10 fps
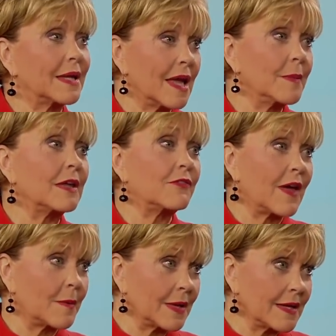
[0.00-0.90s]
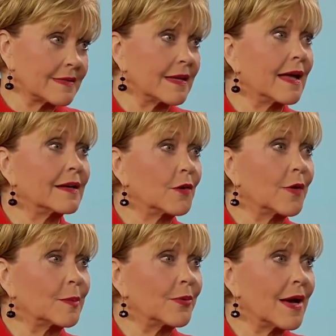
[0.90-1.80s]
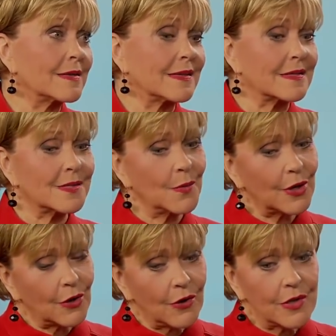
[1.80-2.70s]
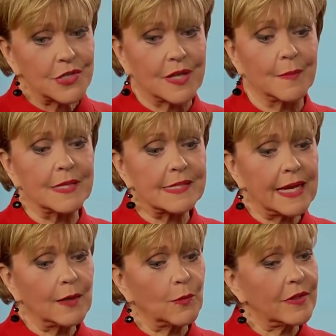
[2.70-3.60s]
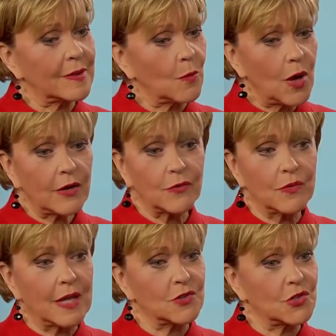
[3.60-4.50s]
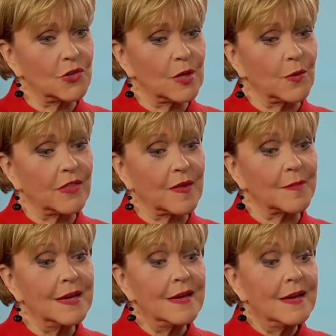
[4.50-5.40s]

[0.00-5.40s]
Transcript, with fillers: Becoming family is an ongoing process. So encourage them and stand with them, walk through that journey with them.